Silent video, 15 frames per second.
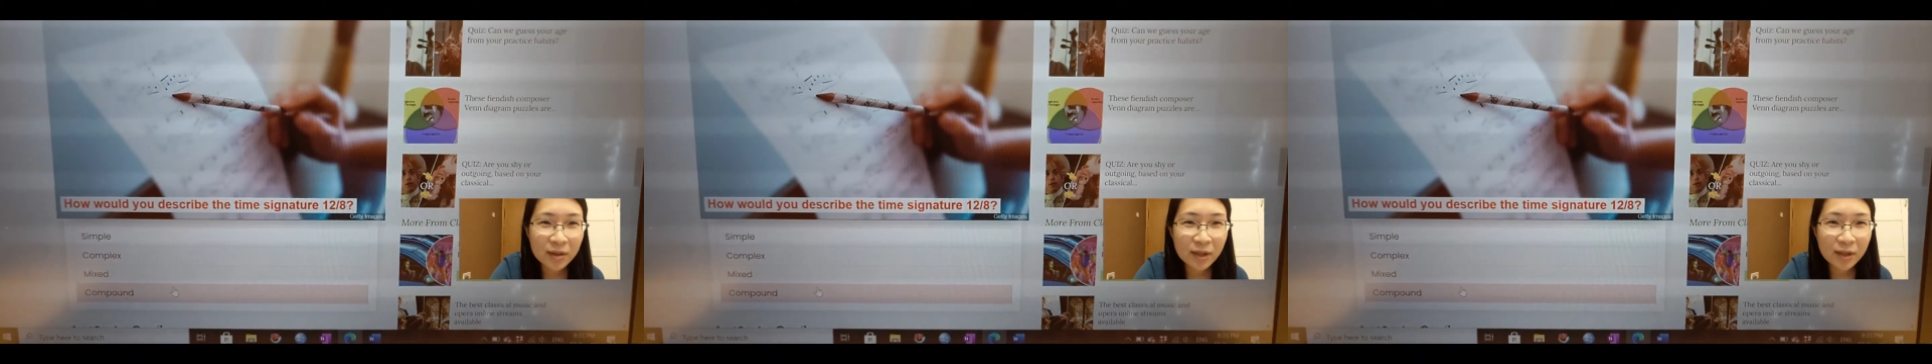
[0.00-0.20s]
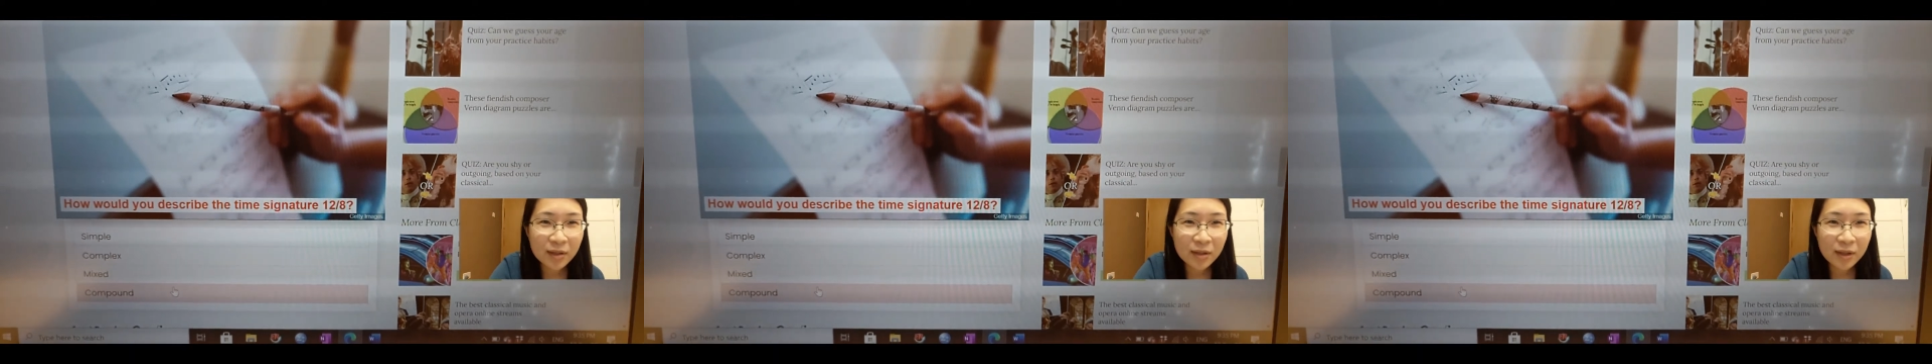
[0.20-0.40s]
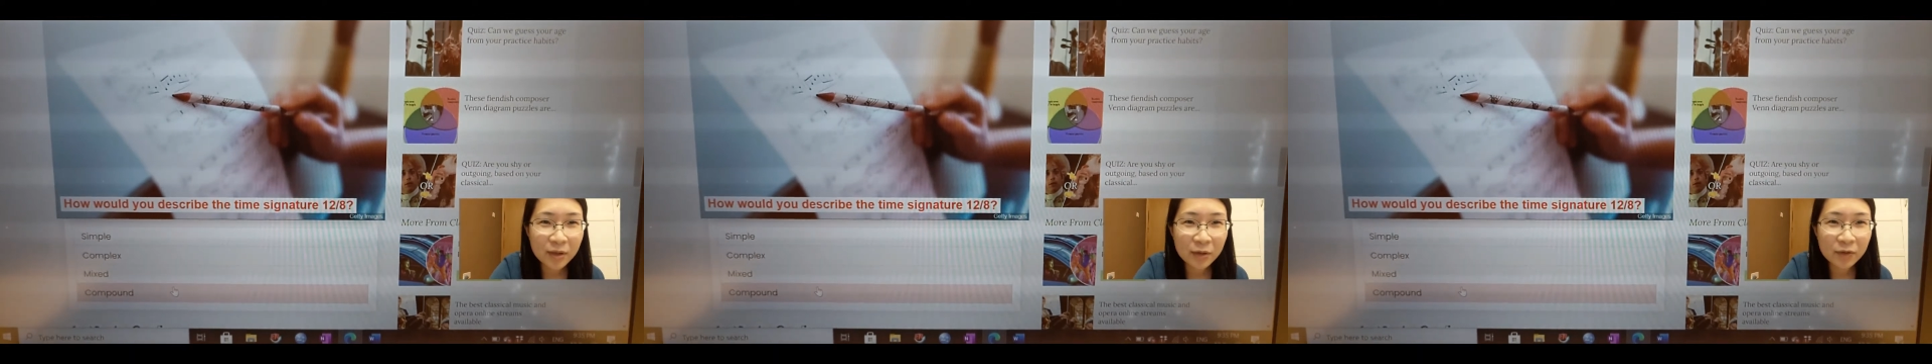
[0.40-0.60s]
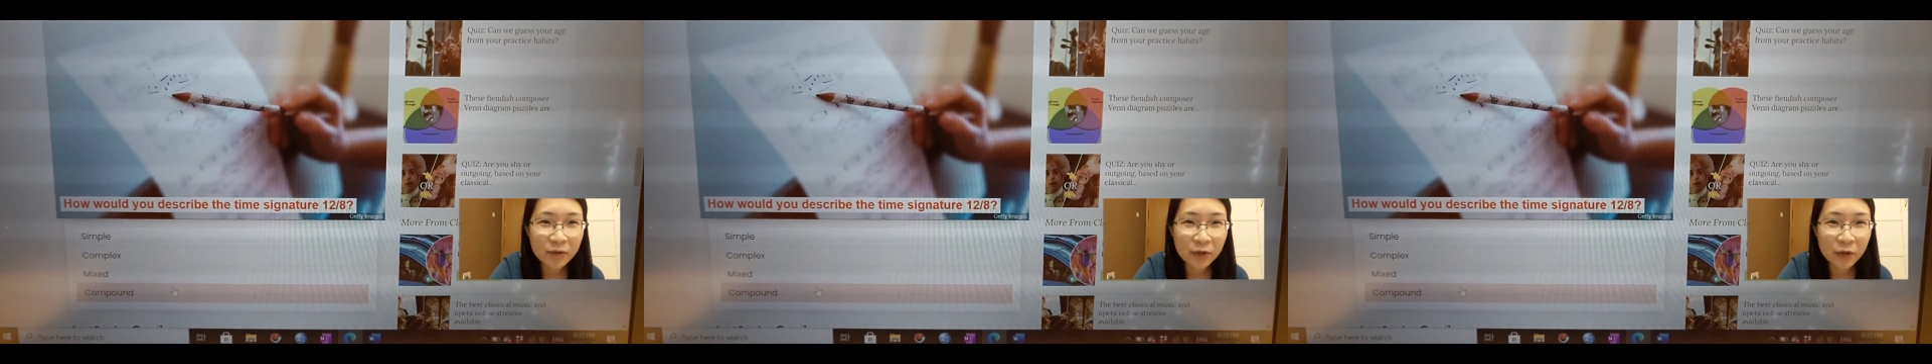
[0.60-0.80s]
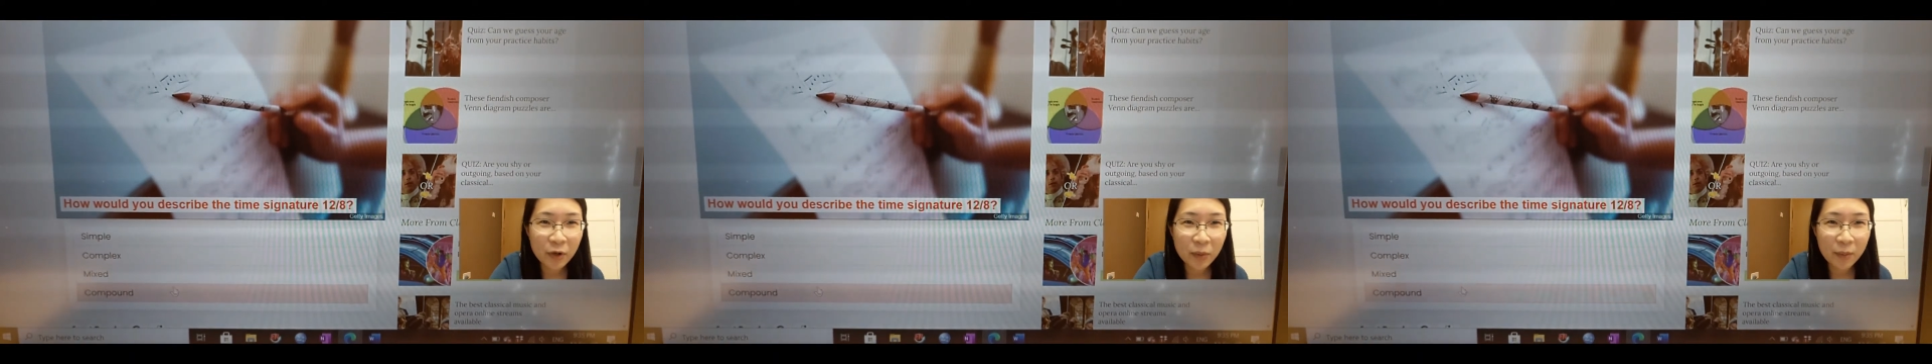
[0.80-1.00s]
Yeah, I'll go
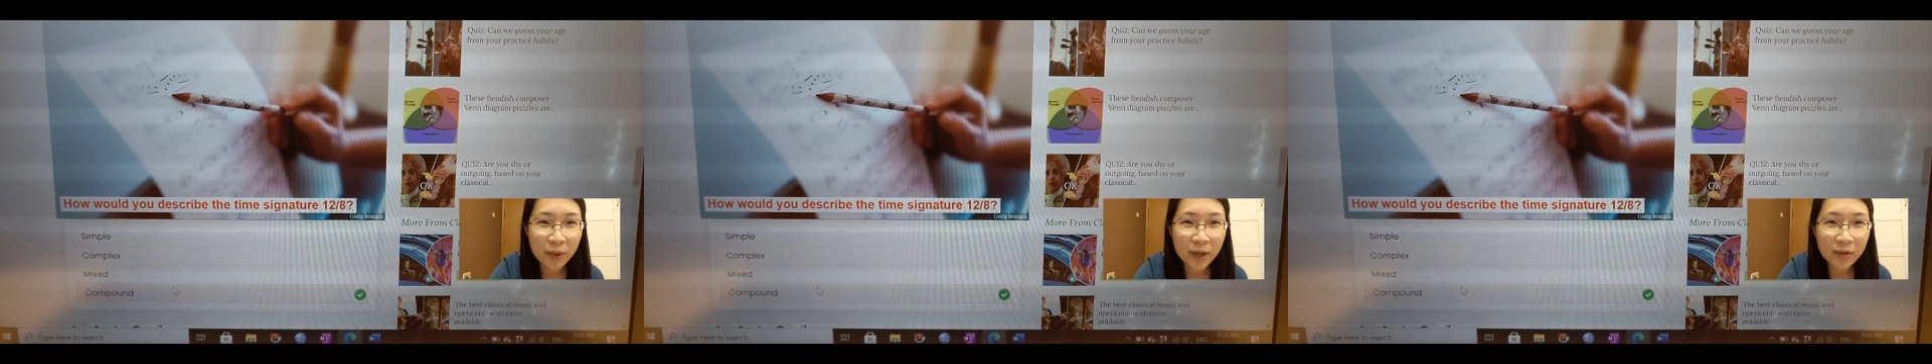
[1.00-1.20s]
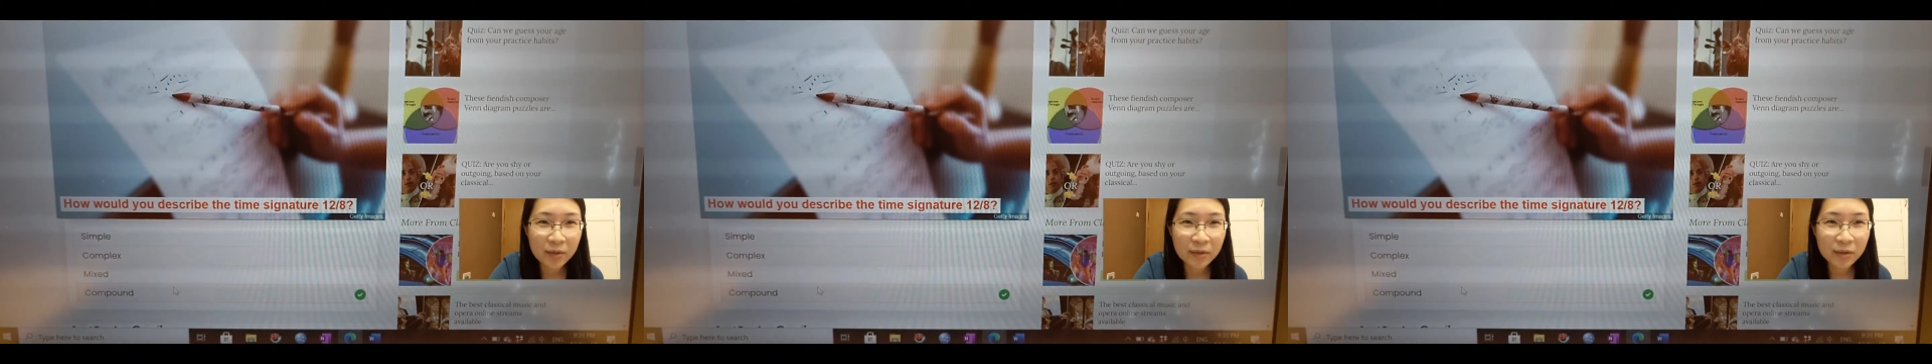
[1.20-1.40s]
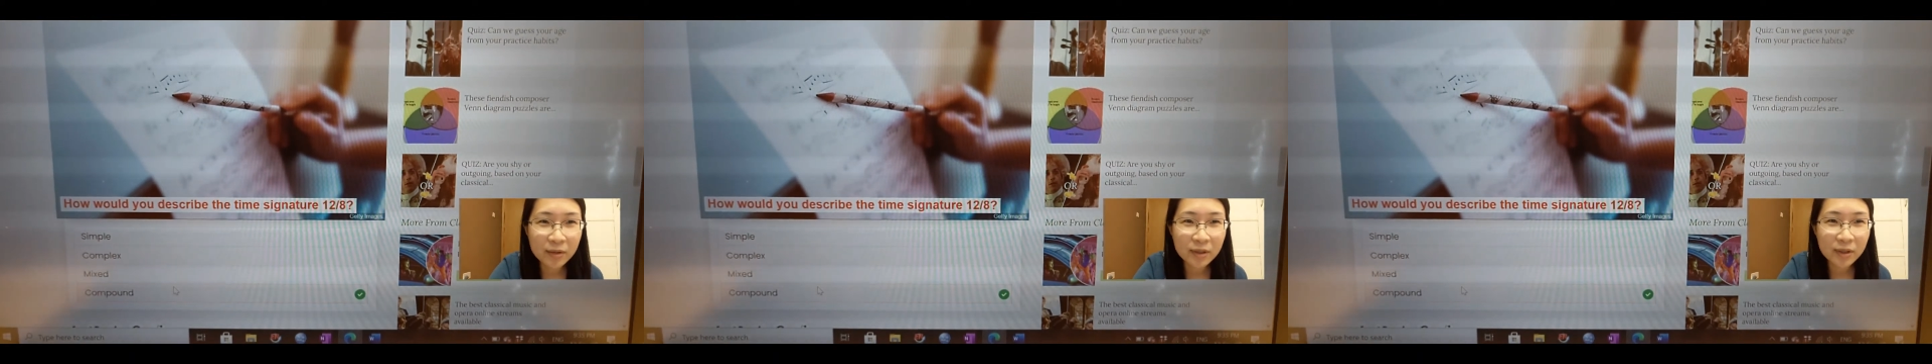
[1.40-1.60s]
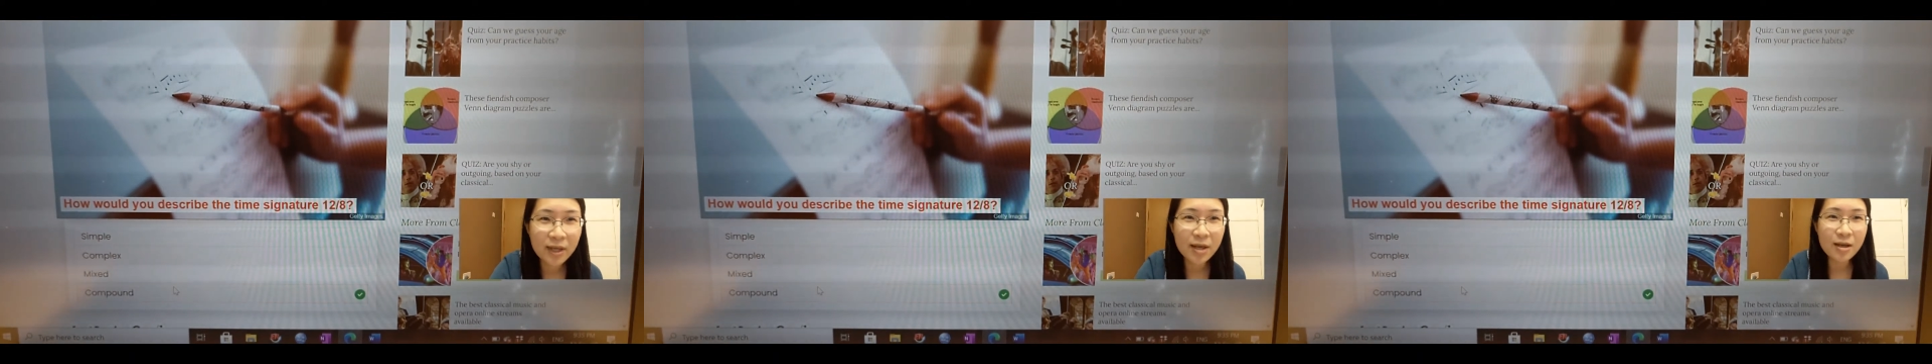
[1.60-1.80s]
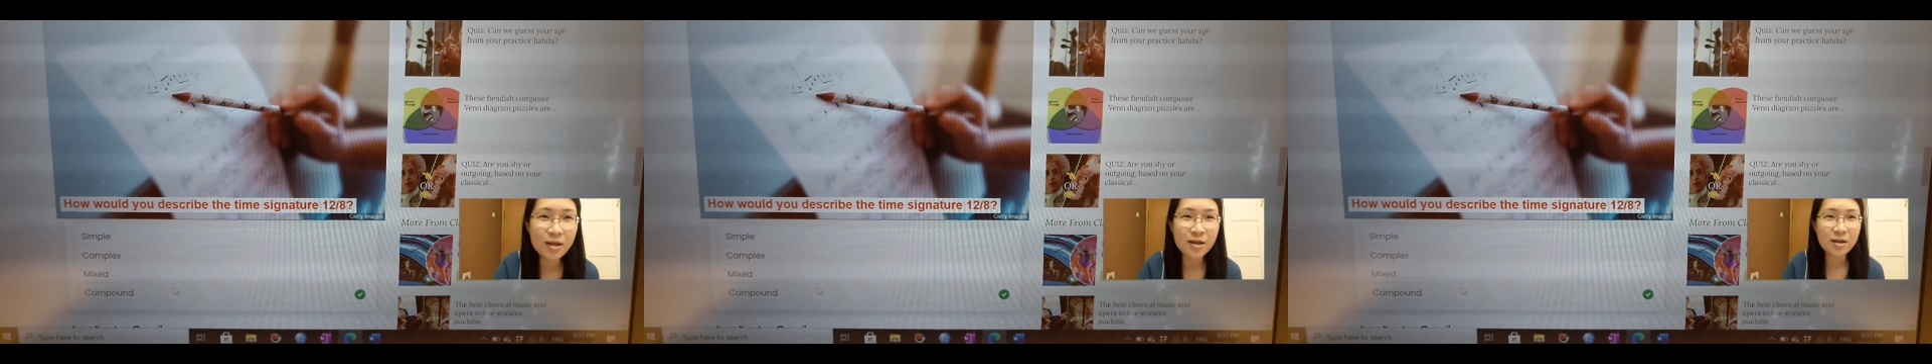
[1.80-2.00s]
for compound.
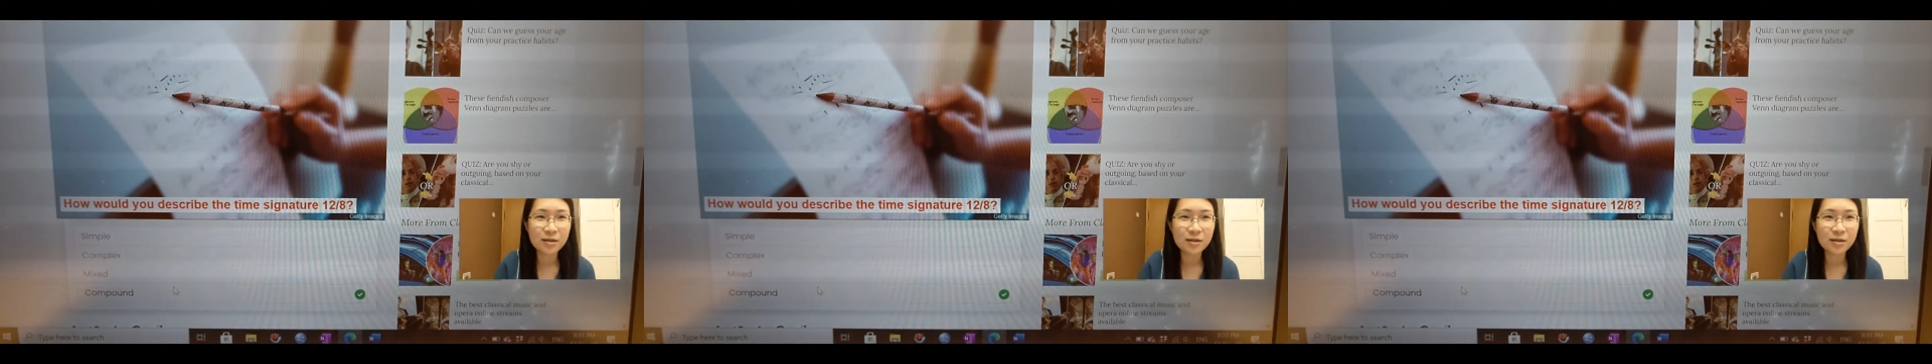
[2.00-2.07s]
Yeah.